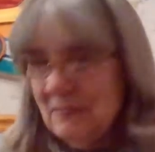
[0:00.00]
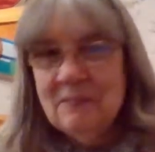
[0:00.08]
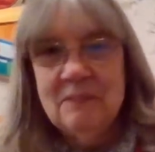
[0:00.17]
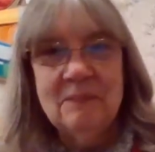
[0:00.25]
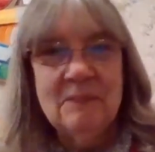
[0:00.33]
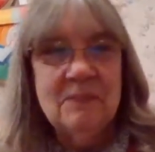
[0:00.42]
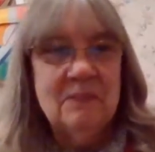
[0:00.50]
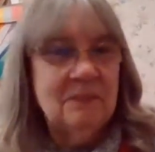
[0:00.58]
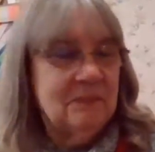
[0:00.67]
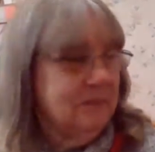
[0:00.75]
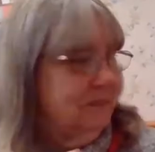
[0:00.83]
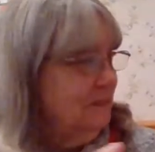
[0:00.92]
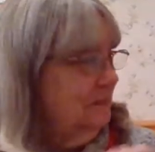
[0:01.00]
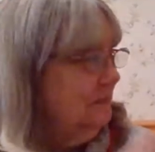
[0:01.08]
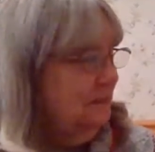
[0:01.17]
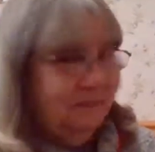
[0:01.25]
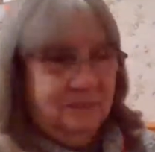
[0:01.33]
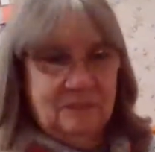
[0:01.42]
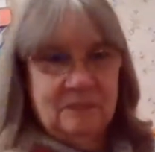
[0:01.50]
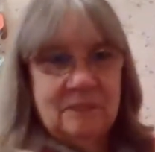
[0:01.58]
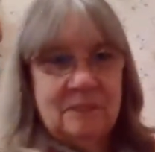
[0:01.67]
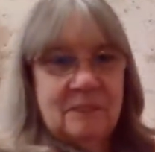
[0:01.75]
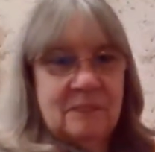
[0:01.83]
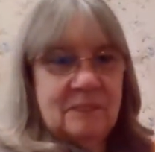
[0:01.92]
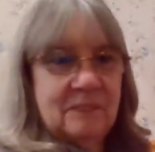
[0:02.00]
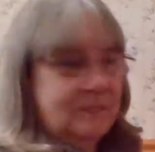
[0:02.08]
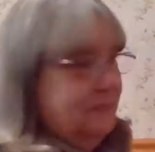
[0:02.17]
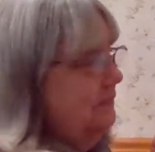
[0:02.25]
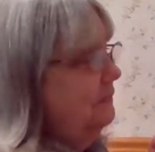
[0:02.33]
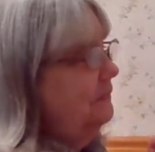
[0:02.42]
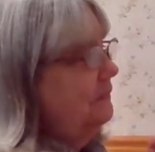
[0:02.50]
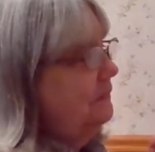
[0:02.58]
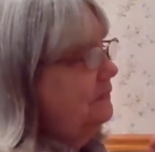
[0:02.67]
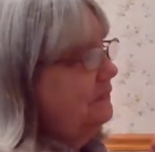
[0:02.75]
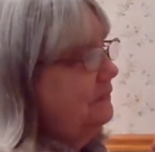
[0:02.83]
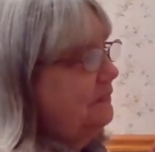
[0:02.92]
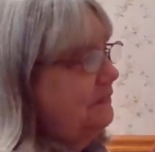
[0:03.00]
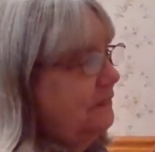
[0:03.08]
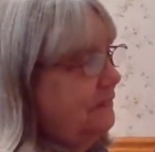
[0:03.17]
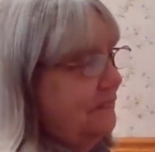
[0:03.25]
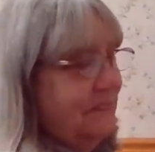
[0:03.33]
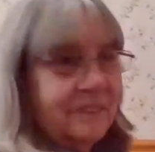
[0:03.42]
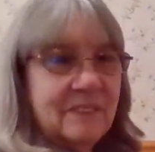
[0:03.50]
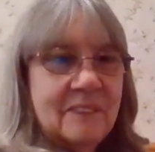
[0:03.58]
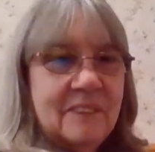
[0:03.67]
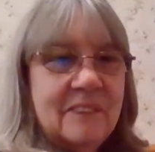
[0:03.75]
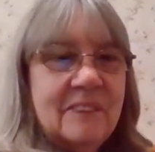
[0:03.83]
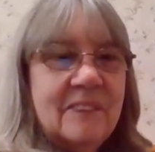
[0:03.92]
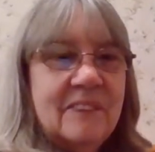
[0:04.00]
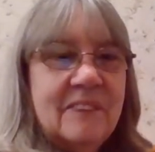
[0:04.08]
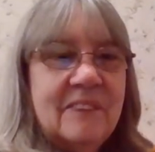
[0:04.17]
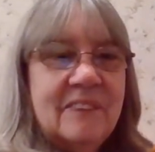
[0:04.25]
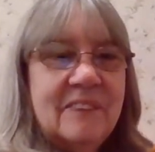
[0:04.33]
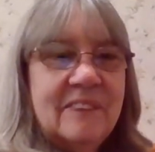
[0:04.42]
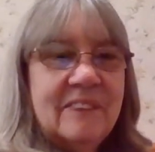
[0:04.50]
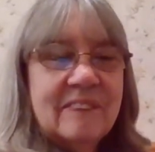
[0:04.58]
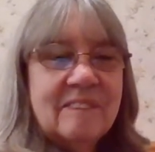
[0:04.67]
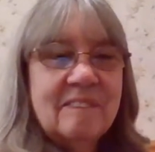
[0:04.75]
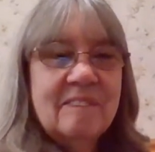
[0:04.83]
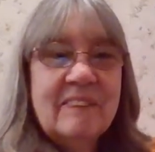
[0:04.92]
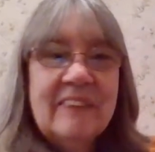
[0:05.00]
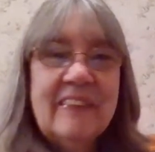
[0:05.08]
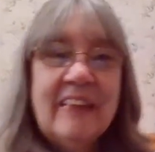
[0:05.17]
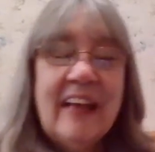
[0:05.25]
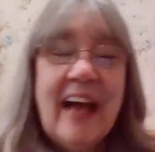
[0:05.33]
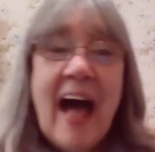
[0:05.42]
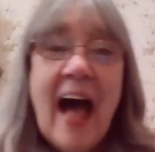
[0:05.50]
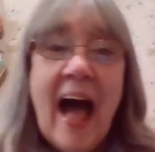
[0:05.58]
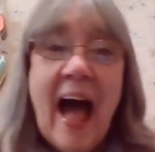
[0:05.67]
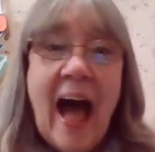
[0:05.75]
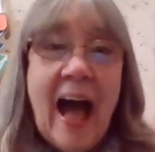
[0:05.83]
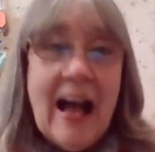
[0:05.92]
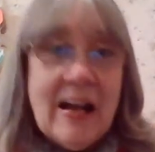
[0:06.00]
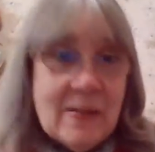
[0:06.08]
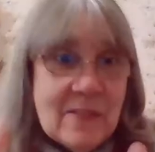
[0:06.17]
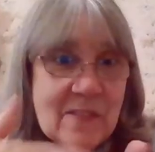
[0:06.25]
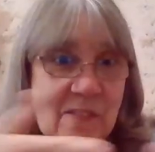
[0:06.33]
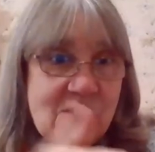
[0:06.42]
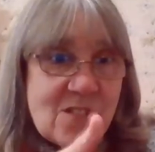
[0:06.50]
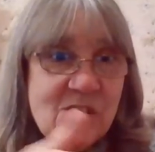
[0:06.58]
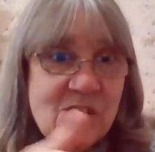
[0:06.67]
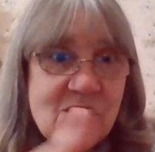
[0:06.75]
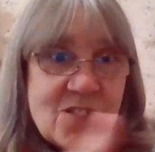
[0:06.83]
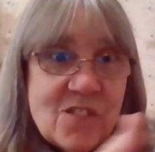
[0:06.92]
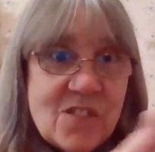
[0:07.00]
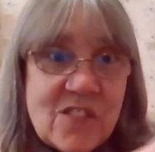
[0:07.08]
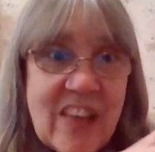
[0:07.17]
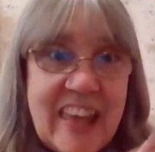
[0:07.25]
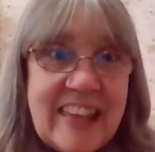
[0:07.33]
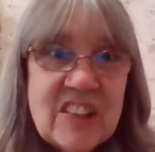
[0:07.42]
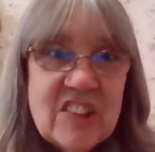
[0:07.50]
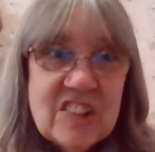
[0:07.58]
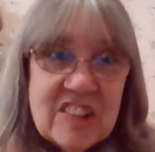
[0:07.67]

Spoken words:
[no speech]